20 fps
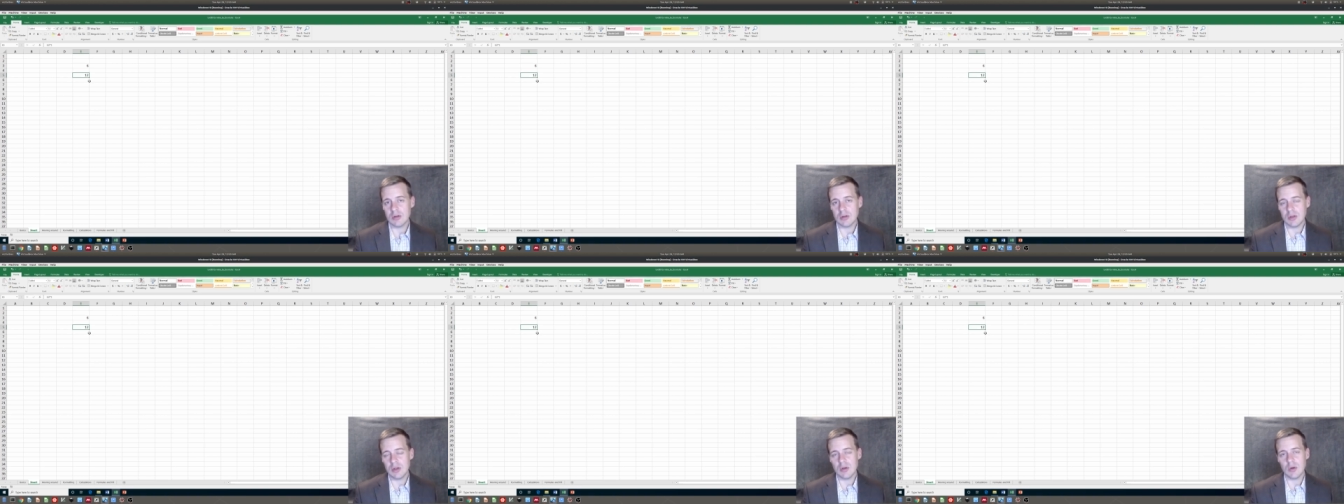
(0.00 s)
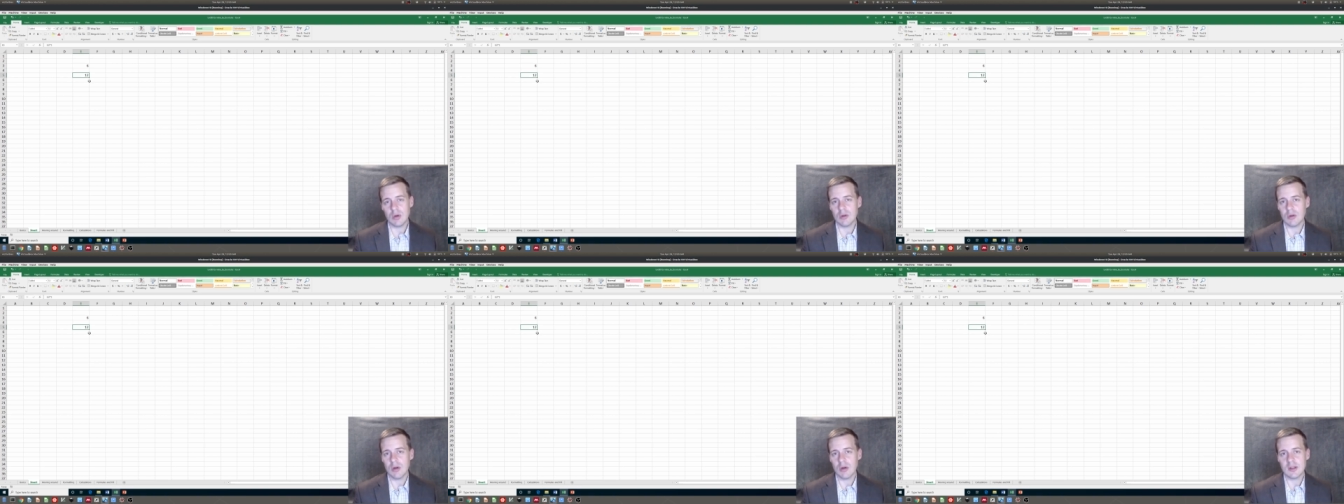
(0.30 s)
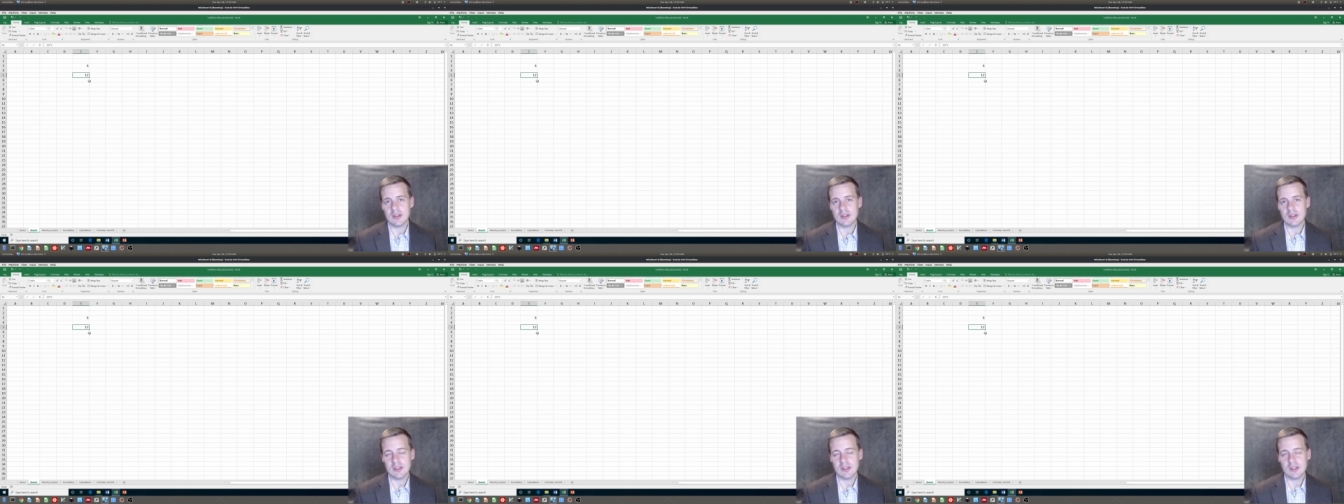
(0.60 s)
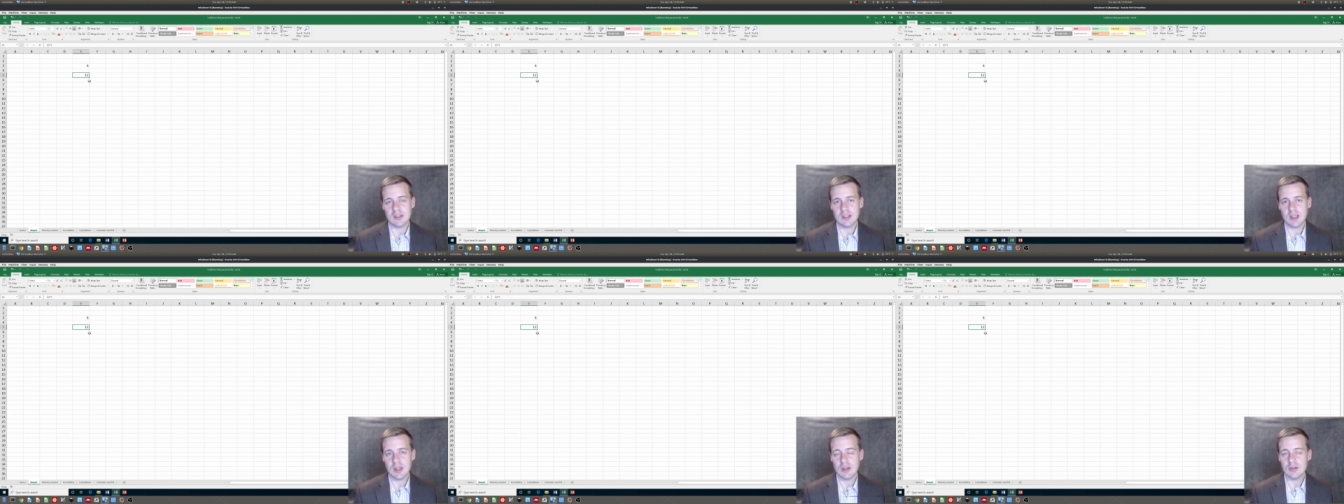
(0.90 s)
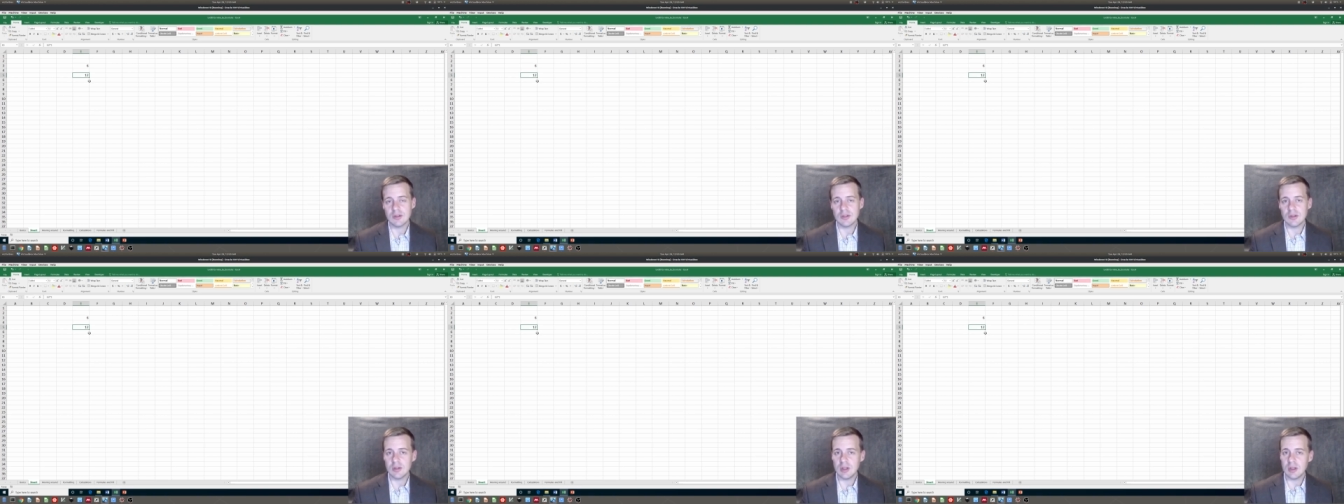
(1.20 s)
you know, across these
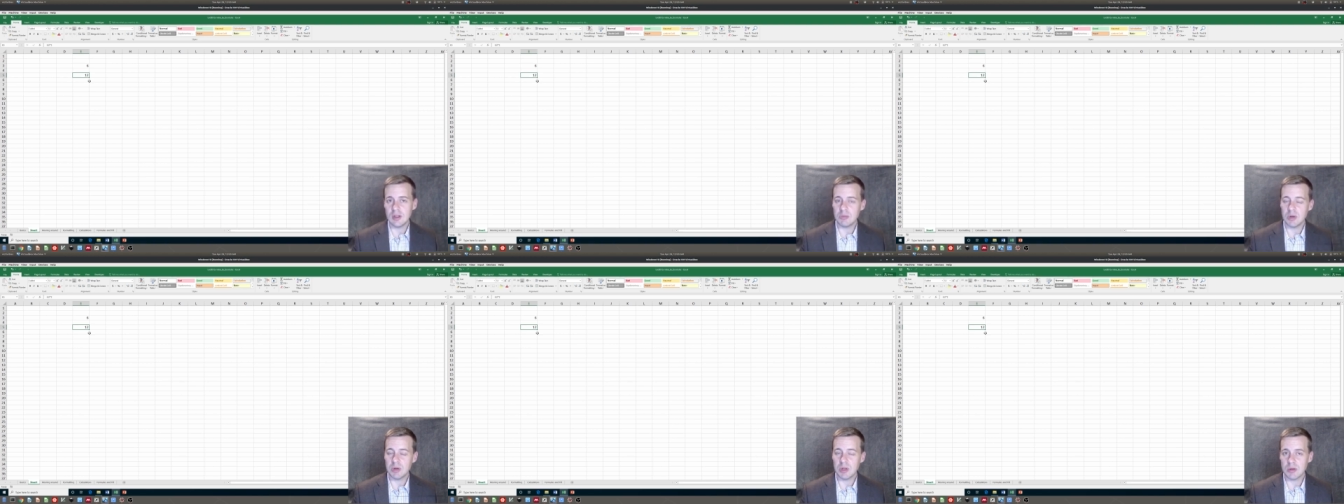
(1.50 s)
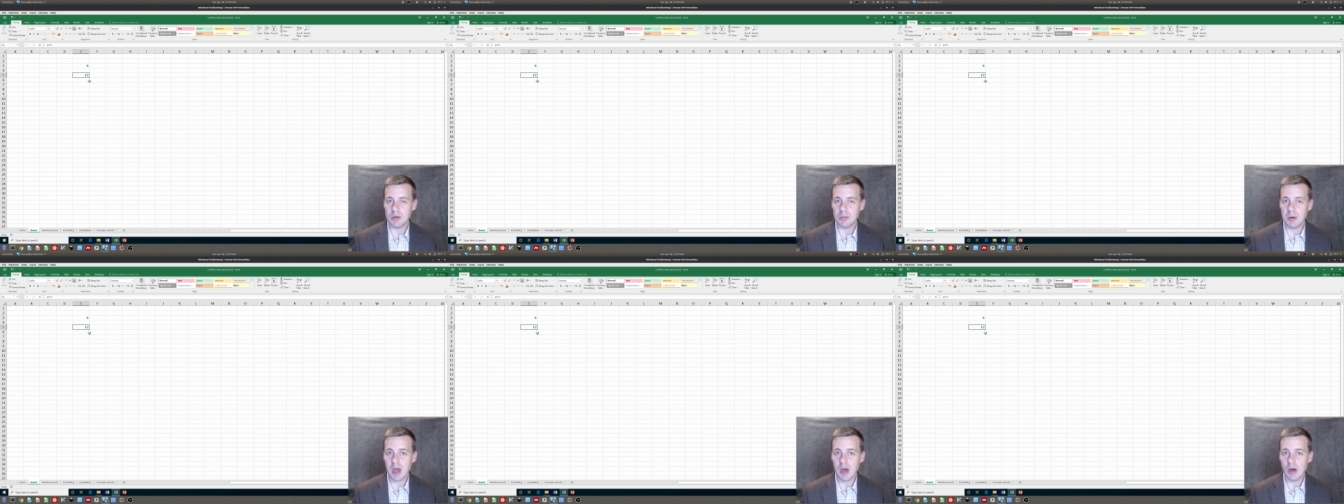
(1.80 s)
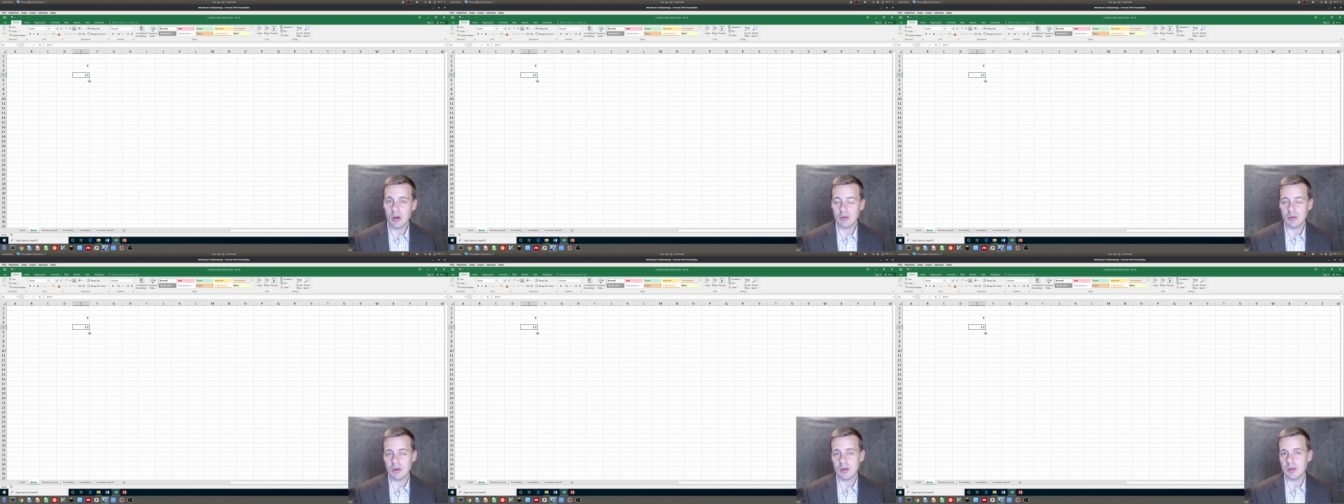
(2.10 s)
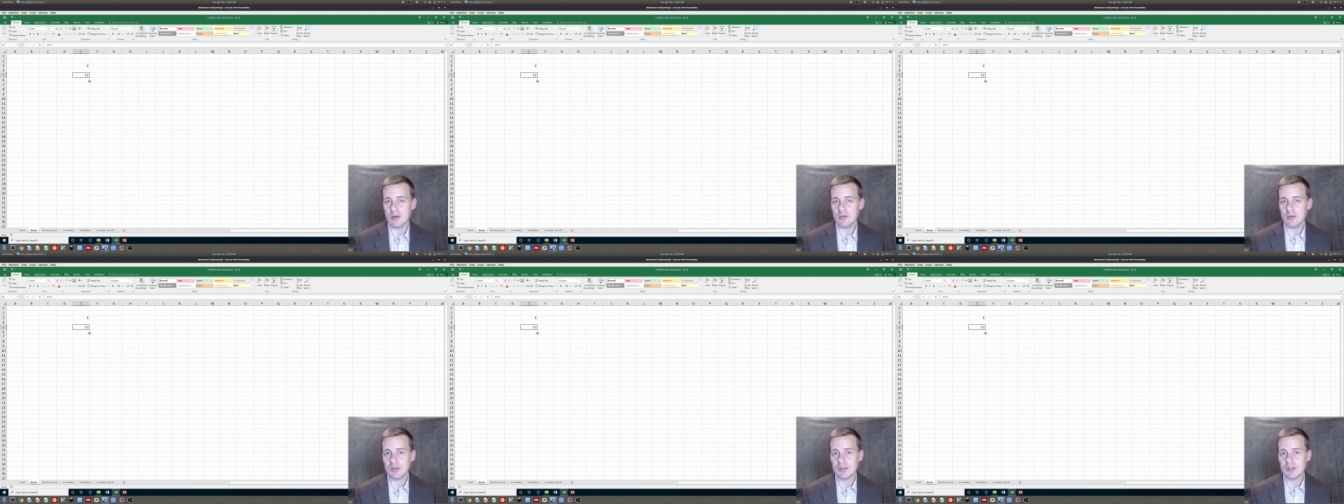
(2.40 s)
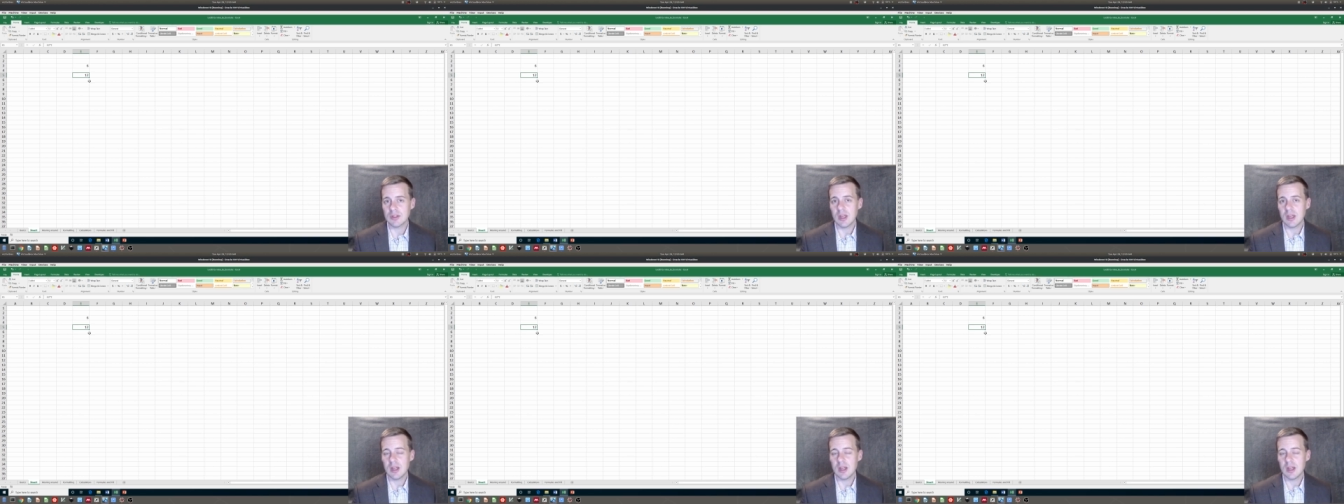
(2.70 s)
cells, you can build up algorithms